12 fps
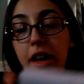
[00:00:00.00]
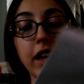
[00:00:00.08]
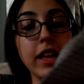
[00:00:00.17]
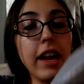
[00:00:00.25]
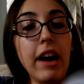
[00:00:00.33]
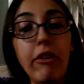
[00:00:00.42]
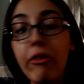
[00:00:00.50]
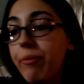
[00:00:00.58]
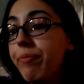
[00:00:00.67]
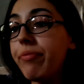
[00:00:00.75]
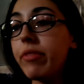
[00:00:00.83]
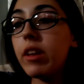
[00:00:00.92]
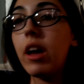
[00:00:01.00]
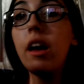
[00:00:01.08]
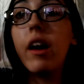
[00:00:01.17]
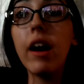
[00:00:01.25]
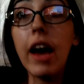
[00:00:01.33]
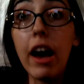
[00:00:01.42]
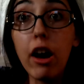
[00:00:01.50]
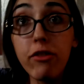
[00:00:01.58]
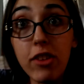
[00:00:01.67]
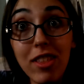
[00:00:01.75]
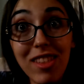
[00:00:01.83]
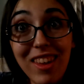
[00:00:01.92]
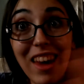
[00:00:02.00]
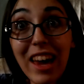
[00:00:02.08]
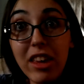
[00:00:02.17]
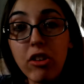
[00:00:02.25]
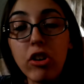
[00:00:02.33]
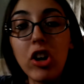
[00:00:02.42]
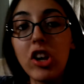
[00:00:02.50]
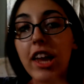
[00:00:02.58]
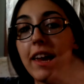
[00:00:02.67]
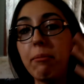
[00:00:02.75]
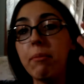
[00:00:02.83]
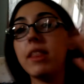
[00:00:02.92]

Anyhow, obviously I know your name,